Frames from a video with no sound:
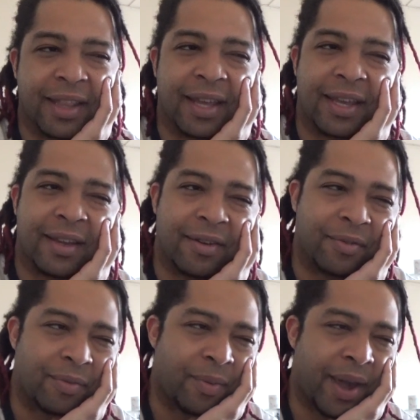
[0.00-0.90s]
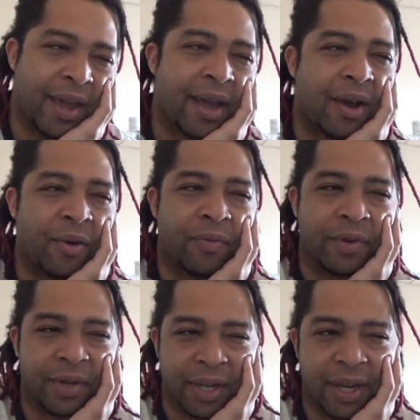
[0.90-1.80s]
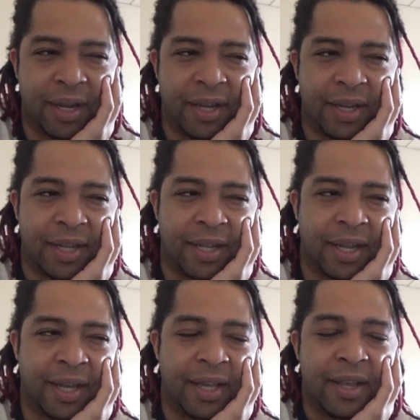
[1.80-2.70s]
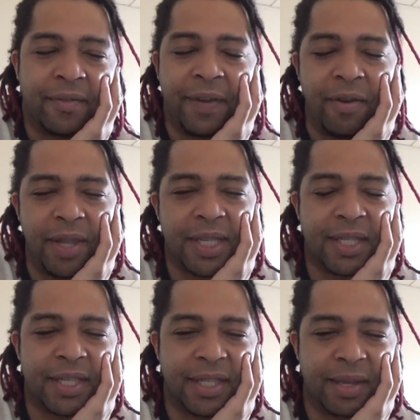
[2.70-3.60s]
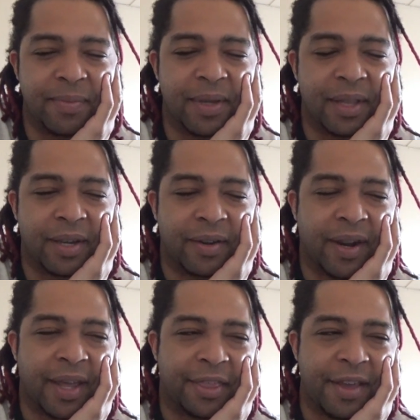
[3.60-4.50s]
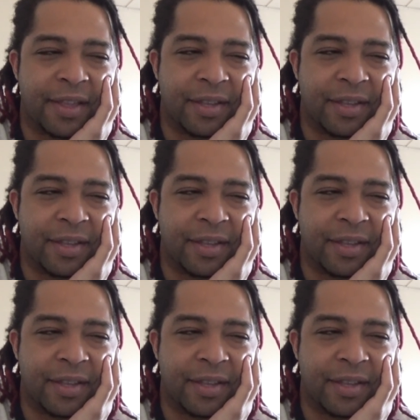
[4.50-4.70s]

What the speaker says: like way overdone and very similar, I think,